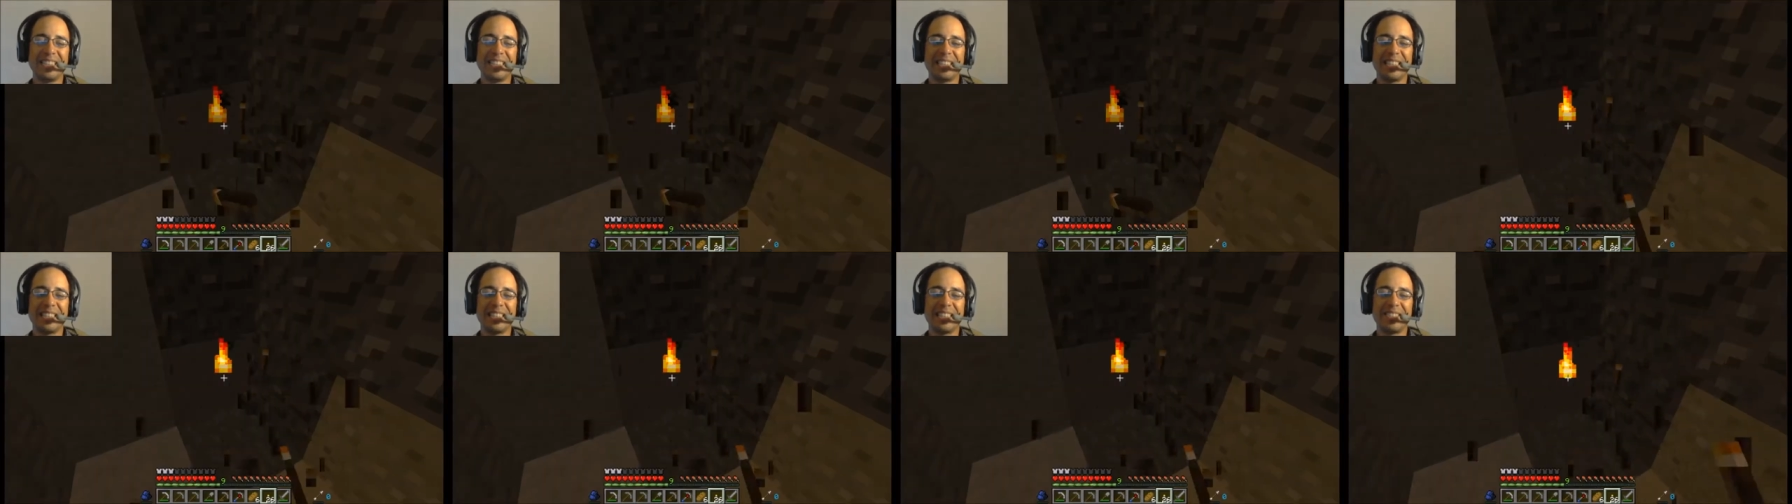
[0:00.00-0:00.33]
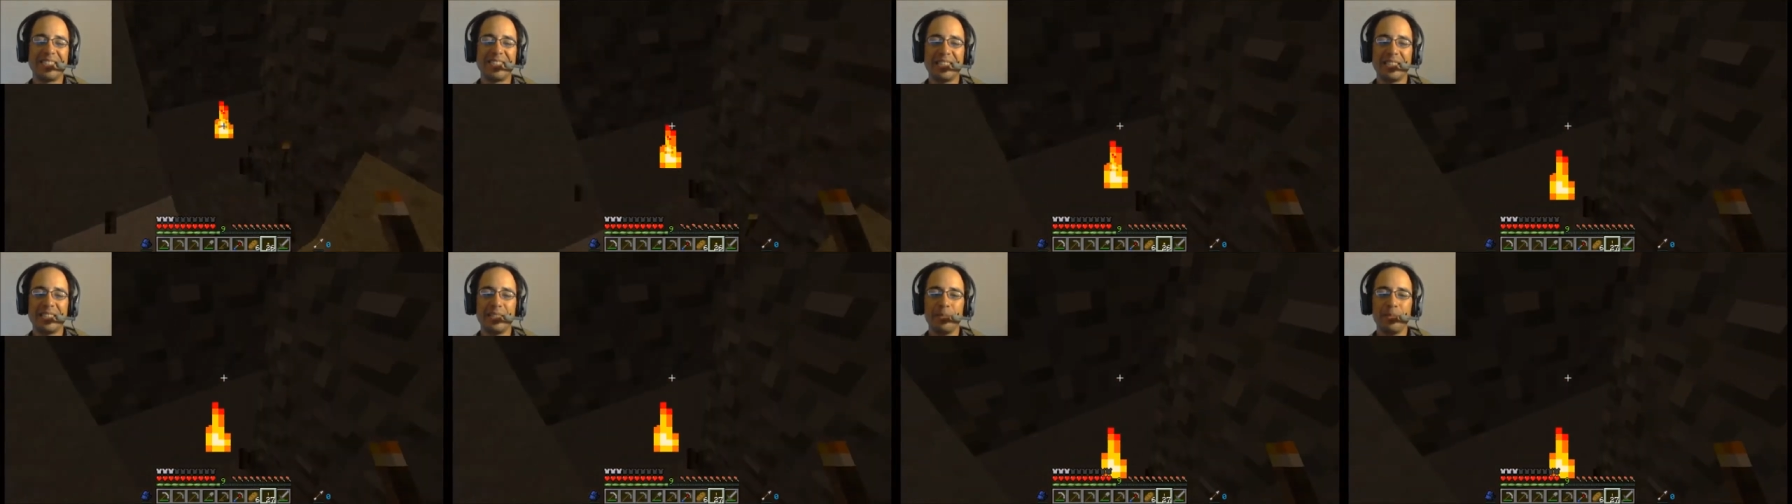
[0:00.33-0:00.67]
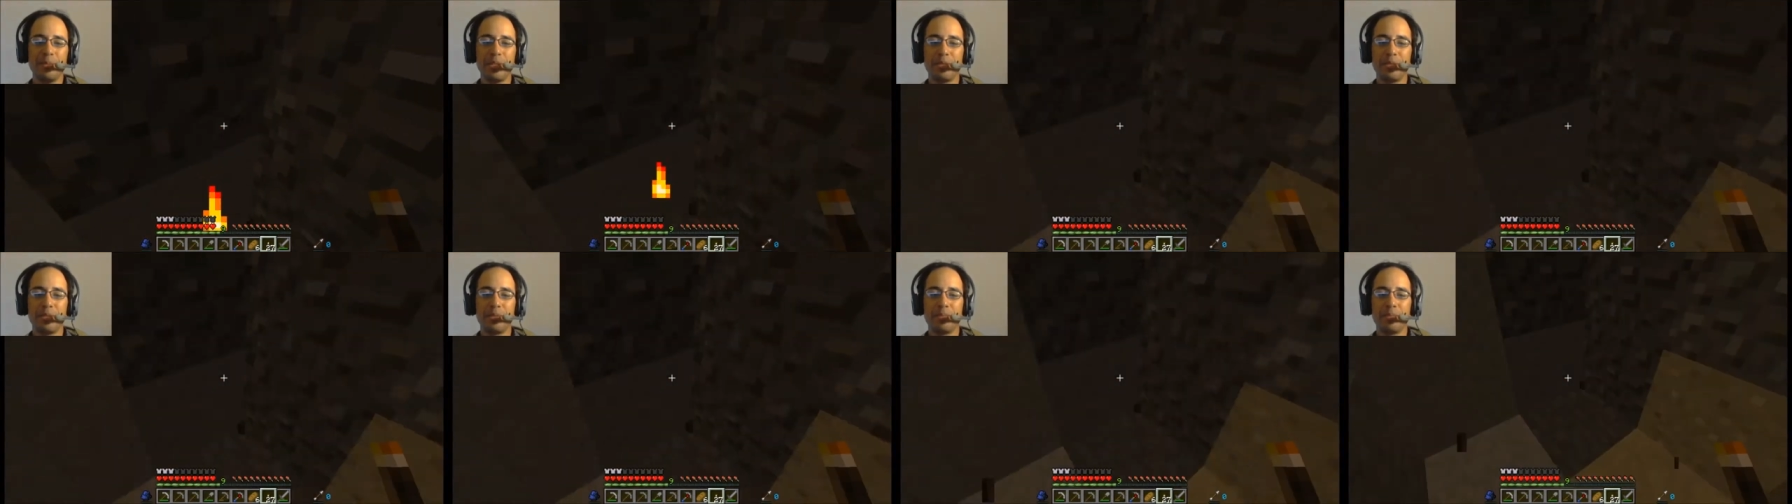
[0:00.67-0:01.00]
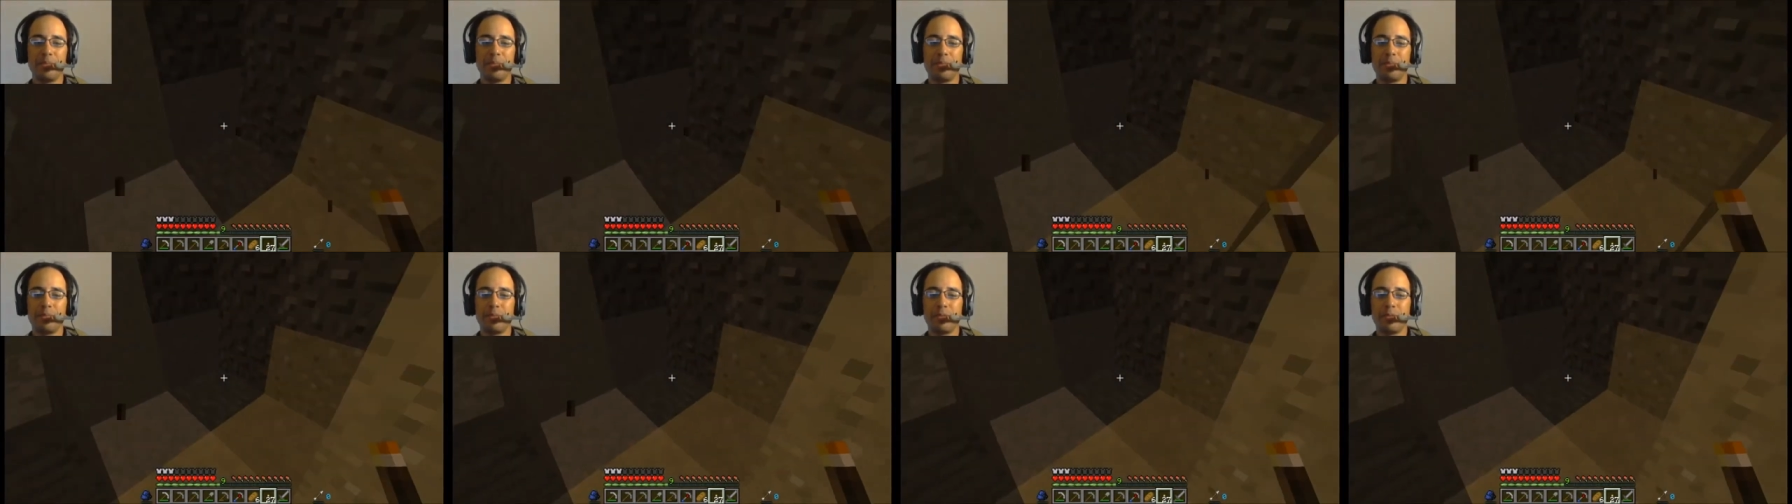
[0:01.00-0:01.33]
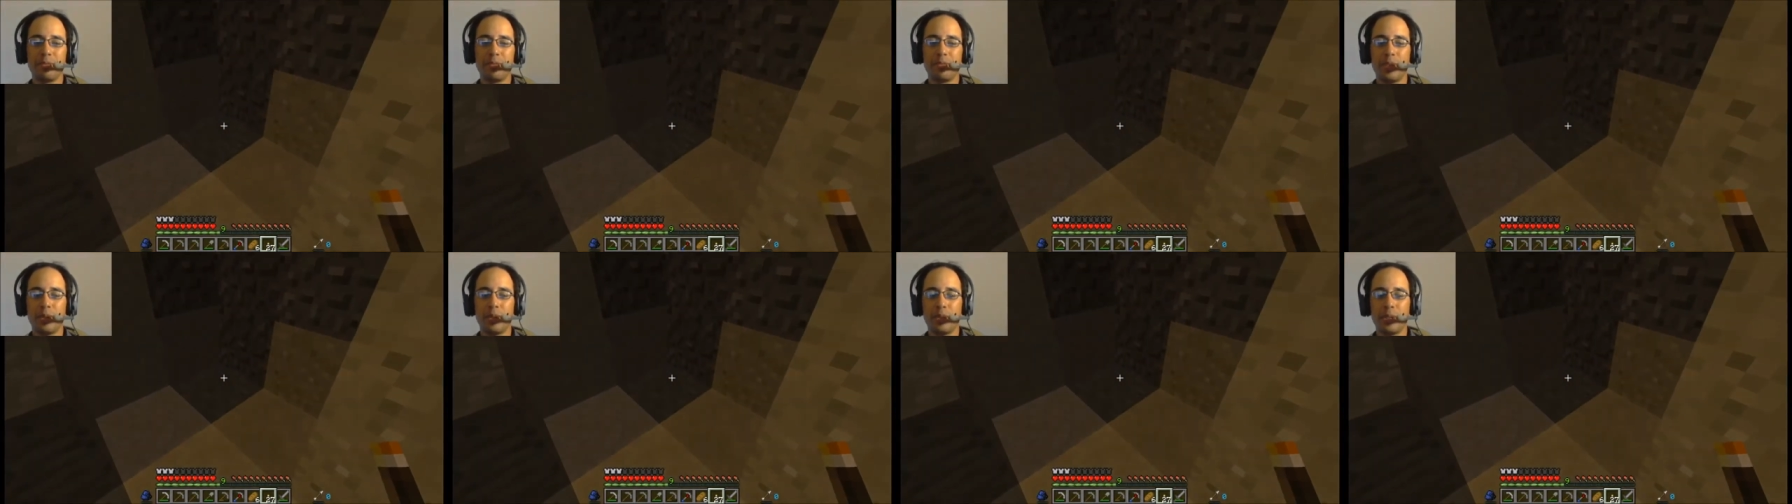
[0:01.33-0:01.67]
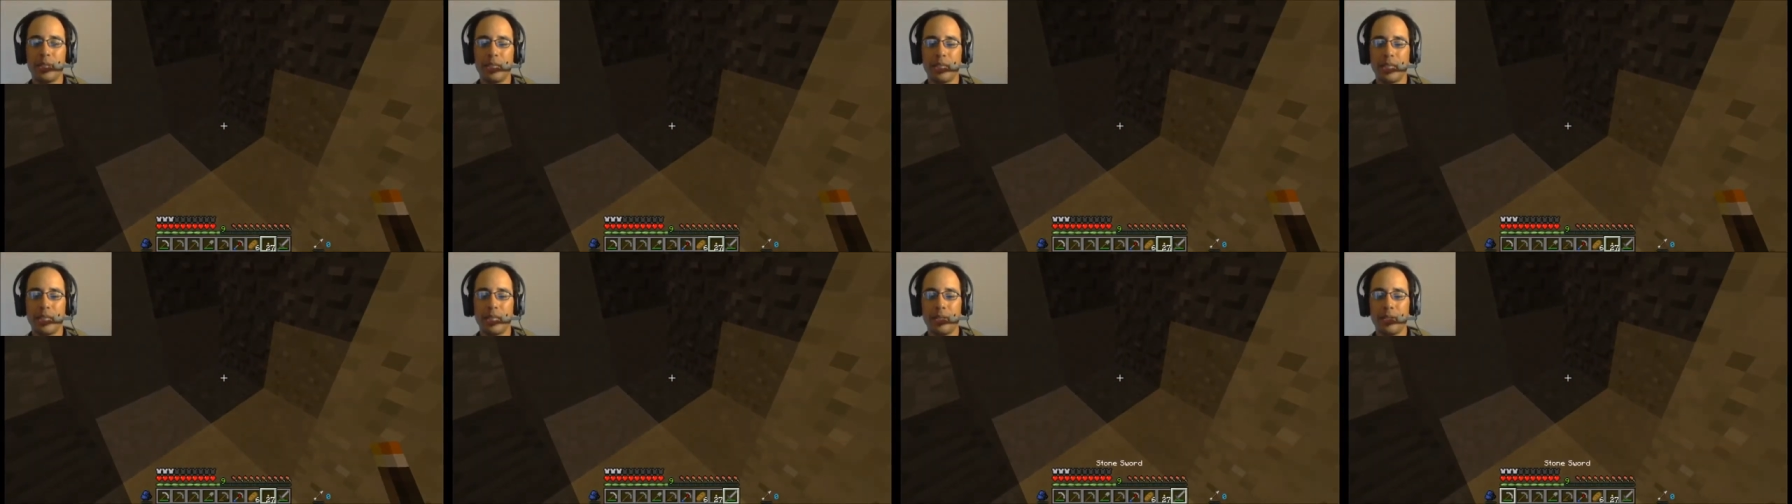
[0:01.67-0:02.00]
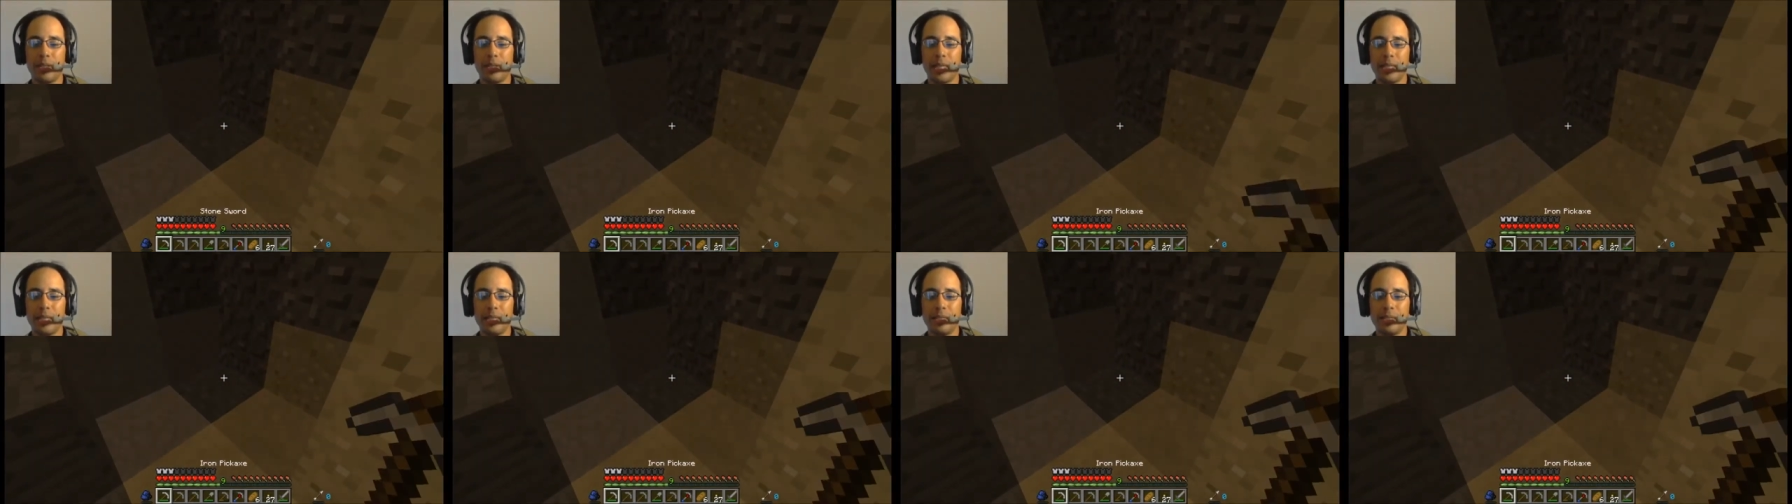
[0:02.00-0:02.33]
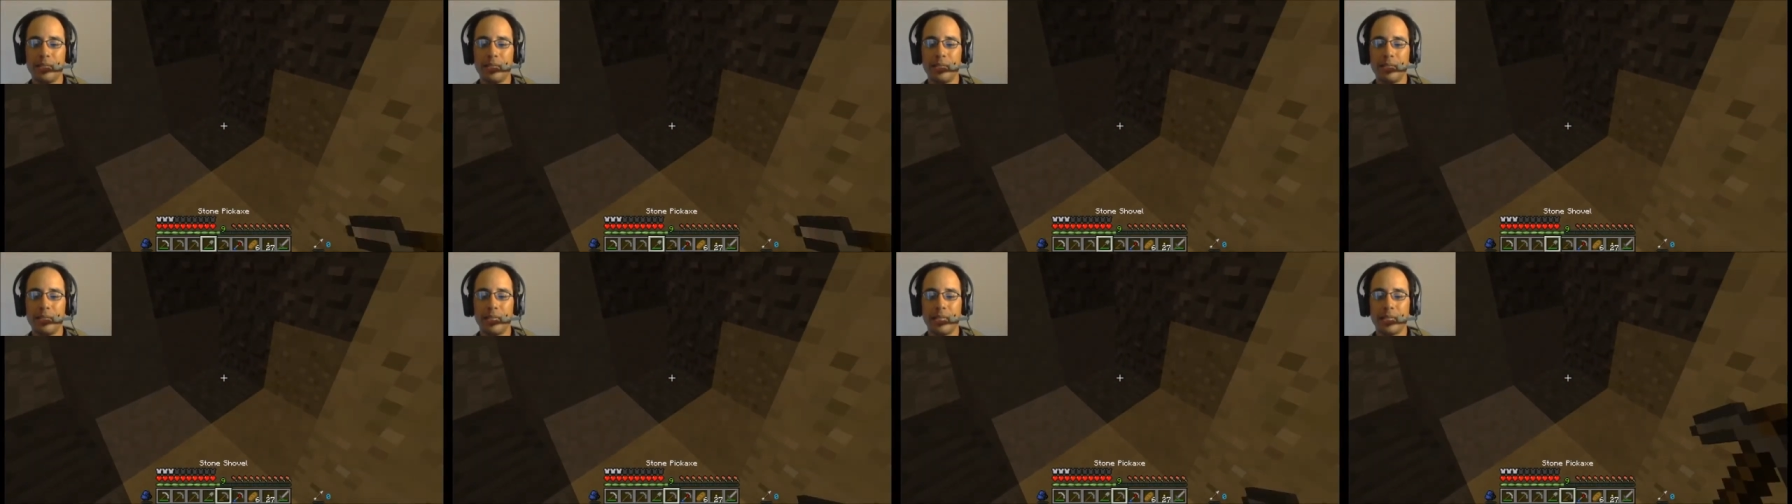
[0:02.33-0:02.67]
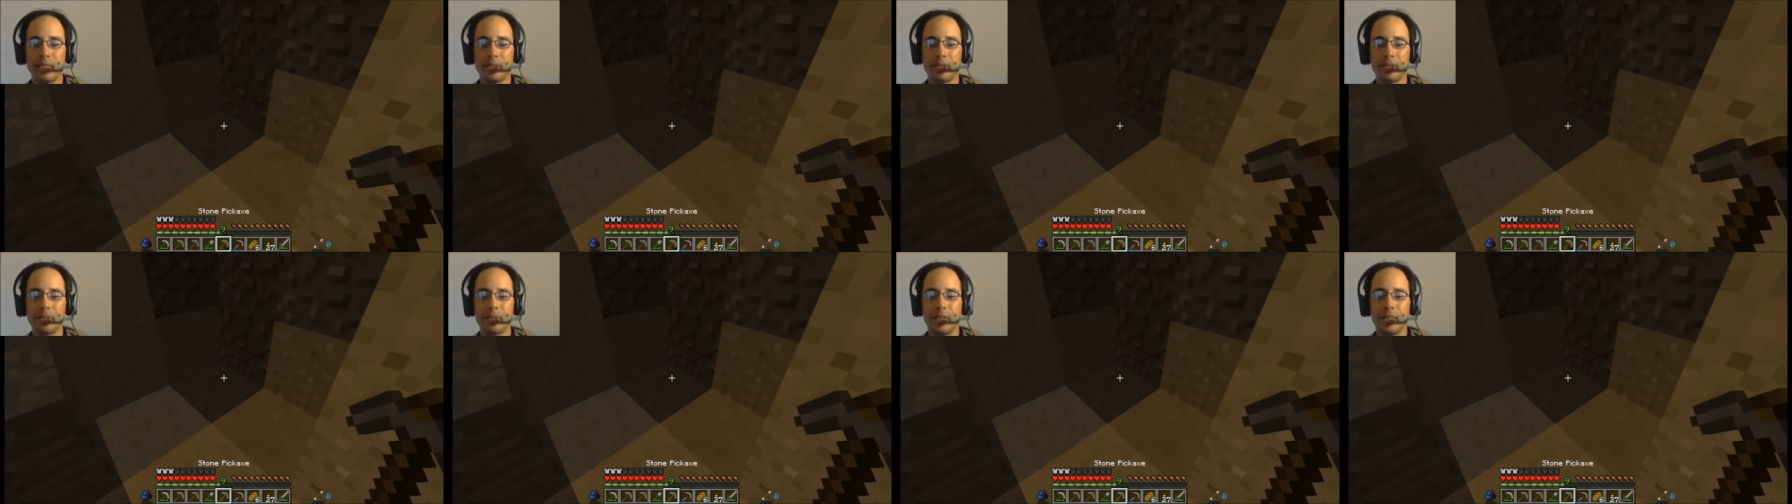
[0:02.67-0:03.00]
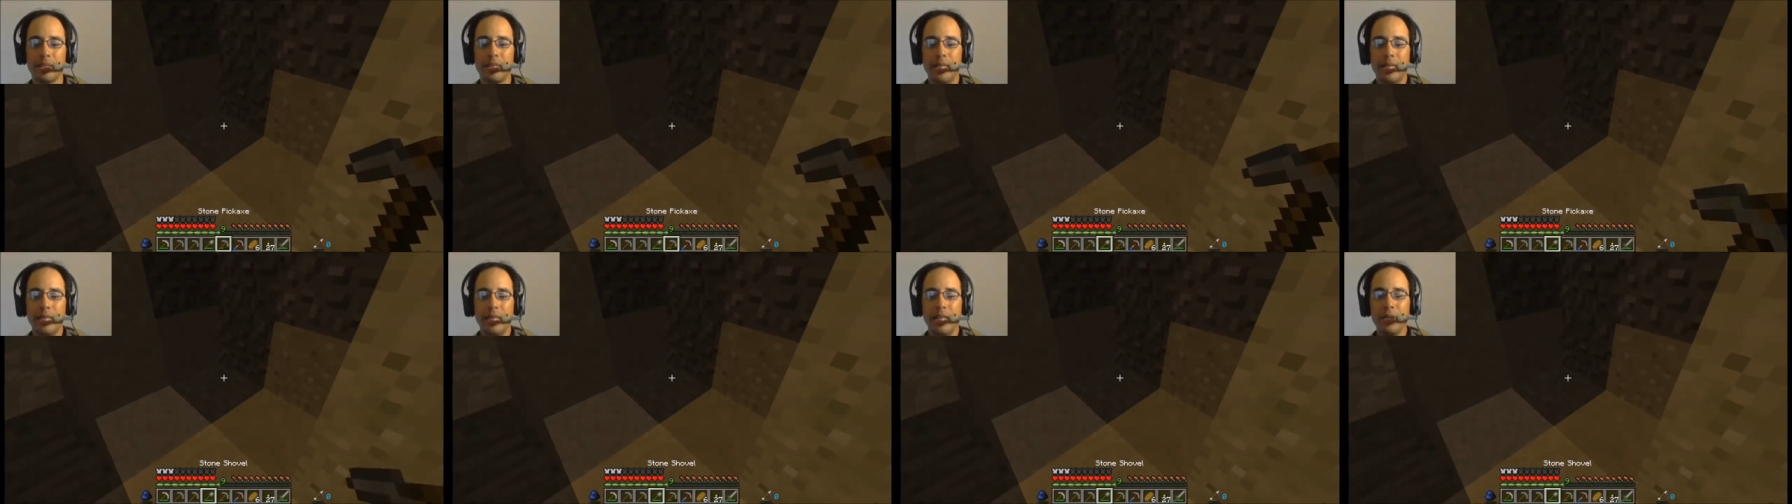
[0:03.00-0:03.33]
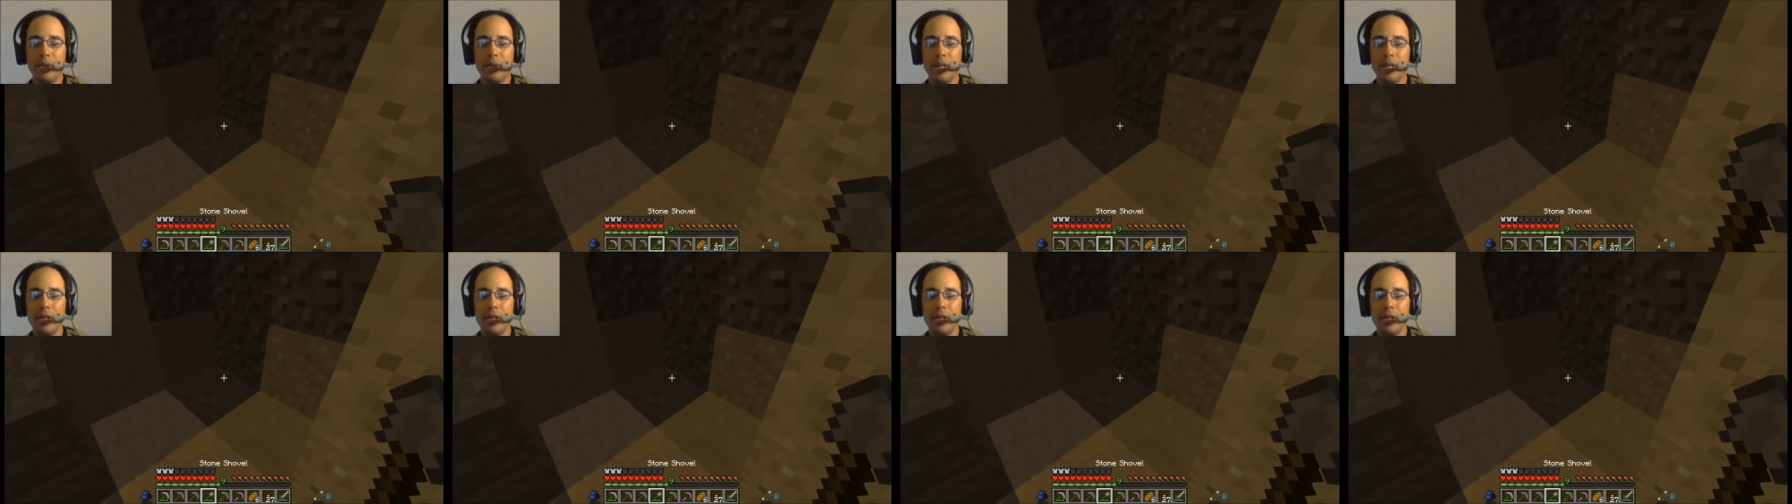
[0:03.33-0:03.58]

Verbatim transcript: to get all this stuff. Come here, you floating thing. Okay, this is taking too long.